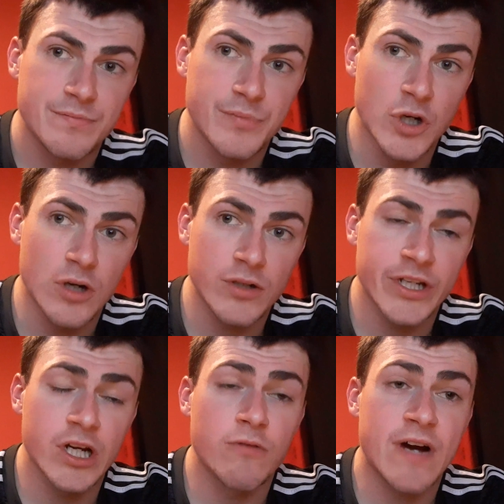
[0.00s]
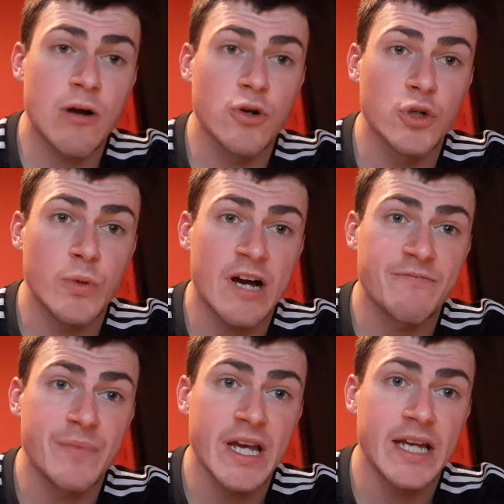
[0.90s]
But, you know, with how good we
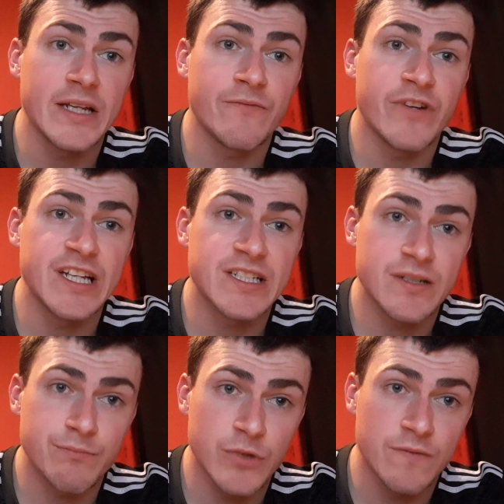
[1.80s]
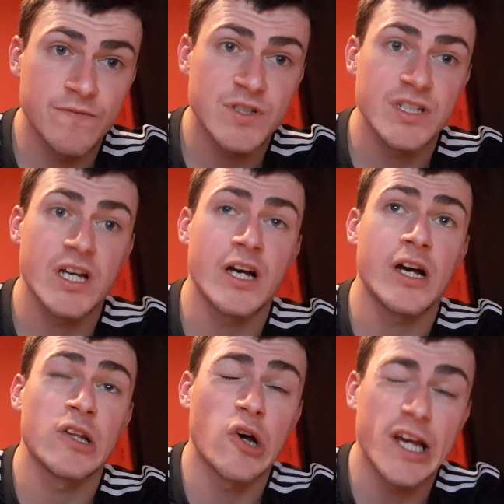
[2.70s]
have been in recent months,
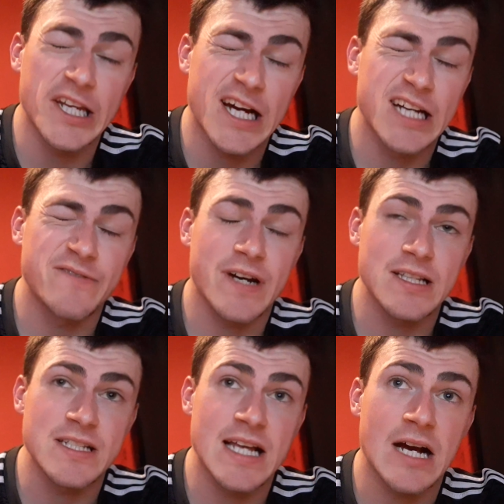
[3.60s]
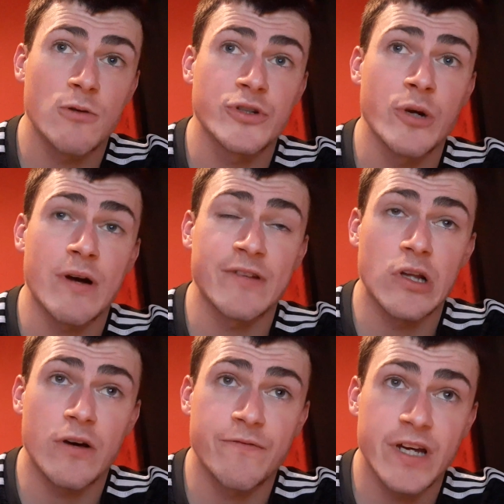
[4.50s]
a lot of United fans now do have a
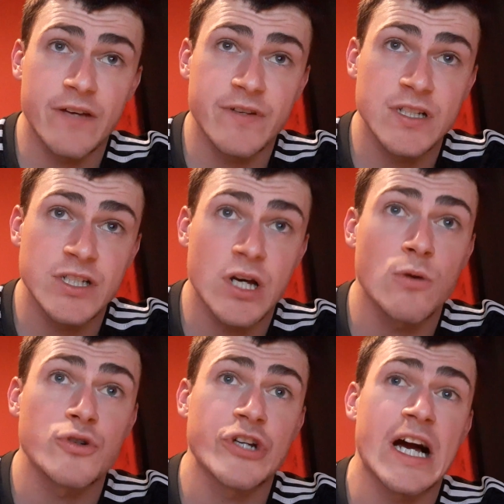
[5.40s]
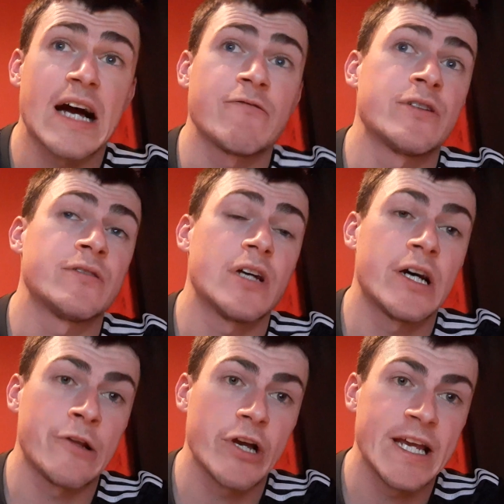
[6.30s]
lot of faith in Solskjaer, and
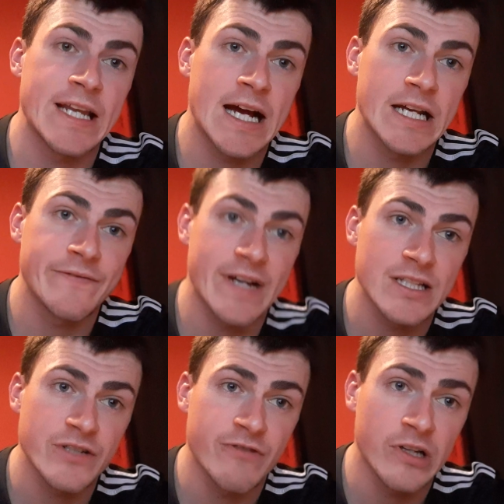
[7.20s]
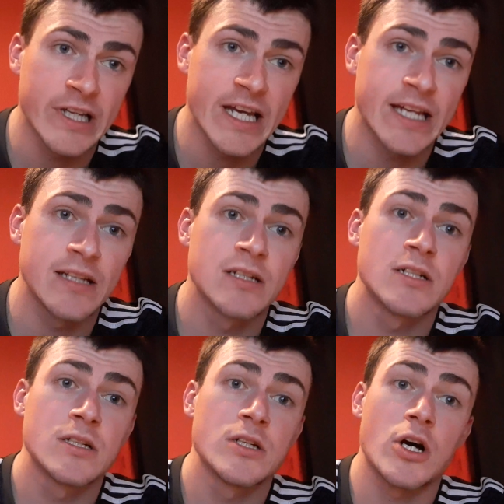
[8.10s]
a lot of United fans are Ollie in.
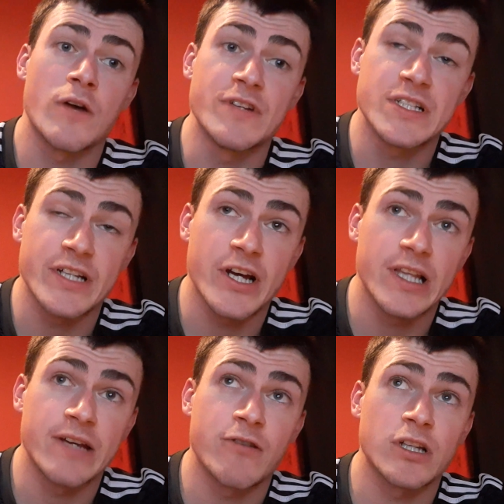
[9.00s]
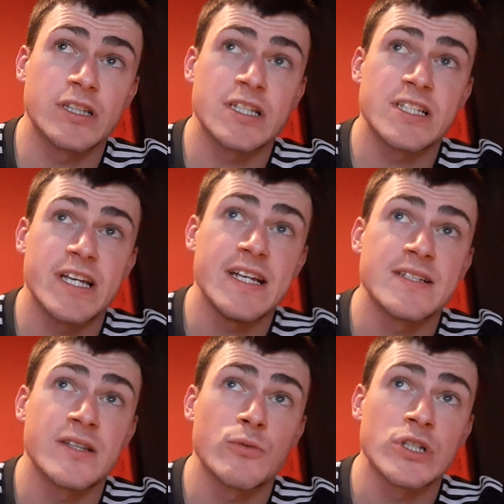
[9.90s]
Obviously, earlier on in the
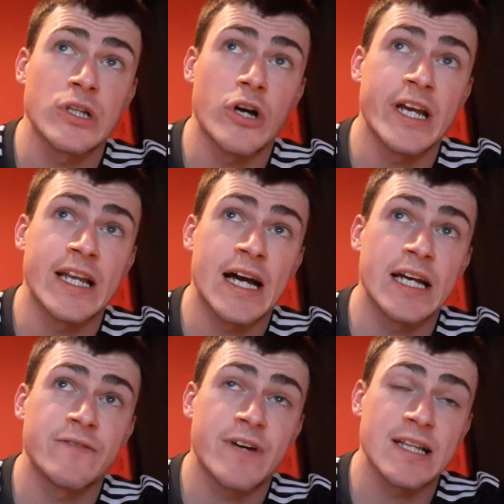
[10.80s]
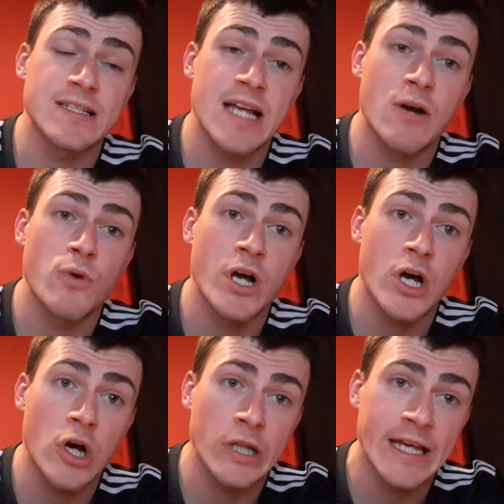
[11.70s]
season, there was a lot of United fans that
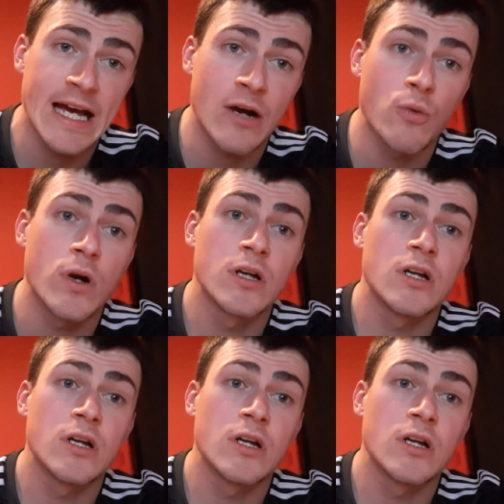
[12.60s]
were Ollie out,